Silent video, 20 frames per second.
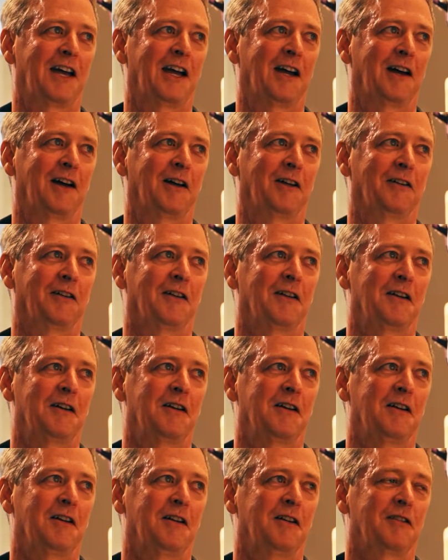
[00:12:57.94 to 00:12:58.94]
And
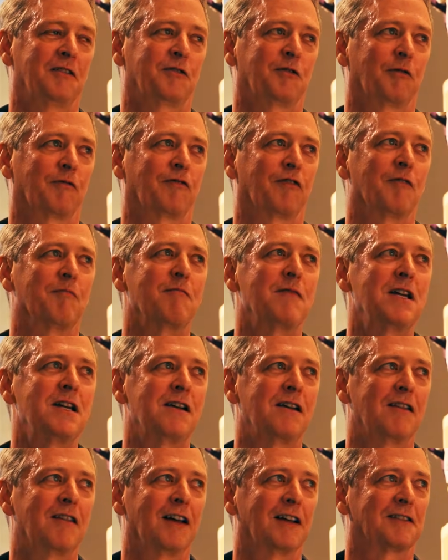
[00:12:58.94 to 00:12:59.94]
so for
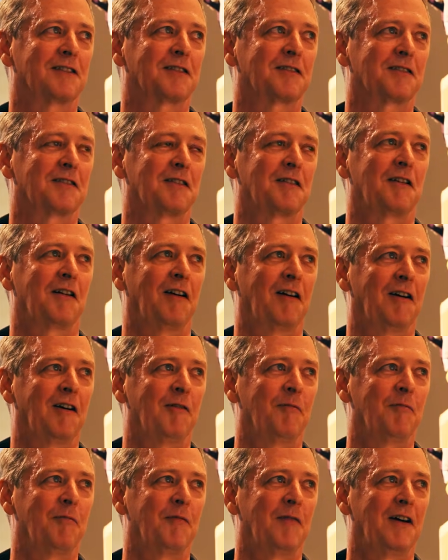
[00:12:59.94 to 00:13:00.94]
me, that's
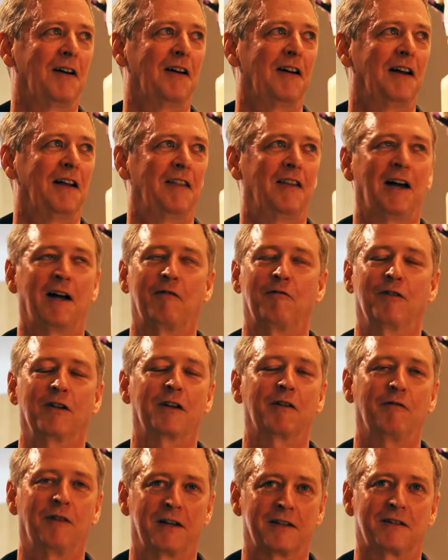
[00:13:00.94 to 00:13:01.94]
that
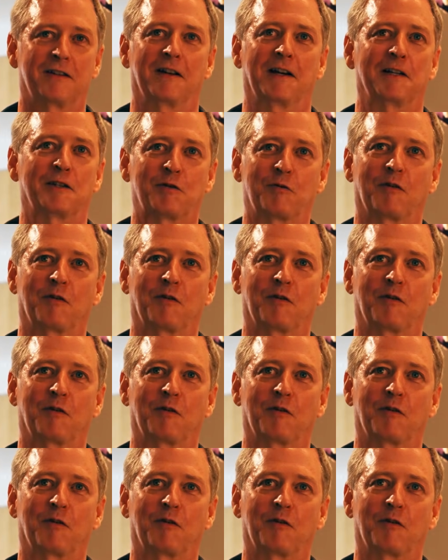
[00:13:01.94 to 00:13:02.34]
really resonates